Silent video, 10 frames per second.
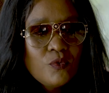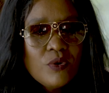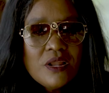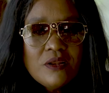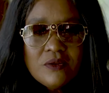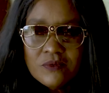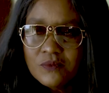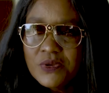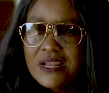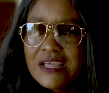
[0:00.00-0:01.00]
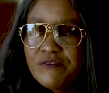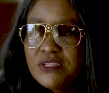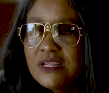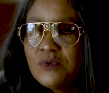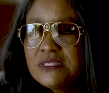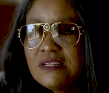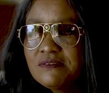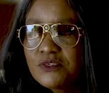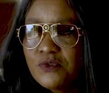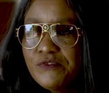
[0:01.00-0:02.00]
Well, we like to tell
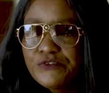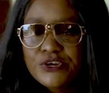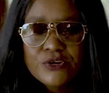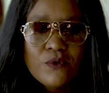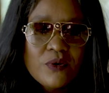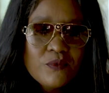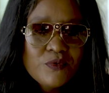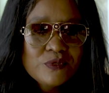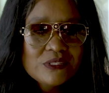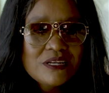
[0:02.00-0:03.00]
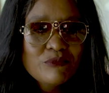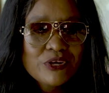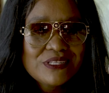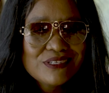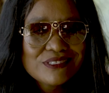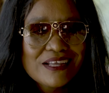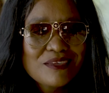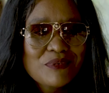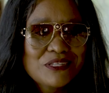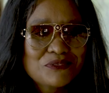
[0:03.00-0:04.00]
ourselves so we're free now and we celebrate things like
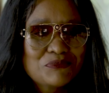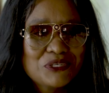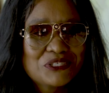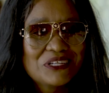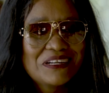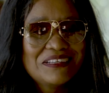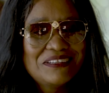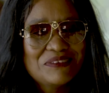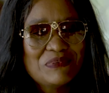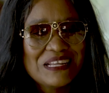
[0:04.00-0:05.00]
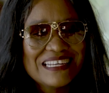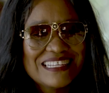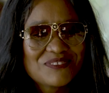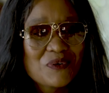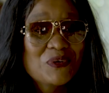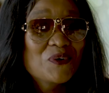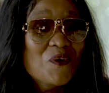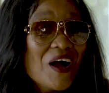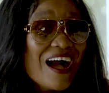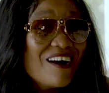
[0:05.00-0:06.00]
emancipation and independence what we
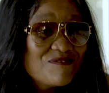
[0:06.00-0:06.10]
don't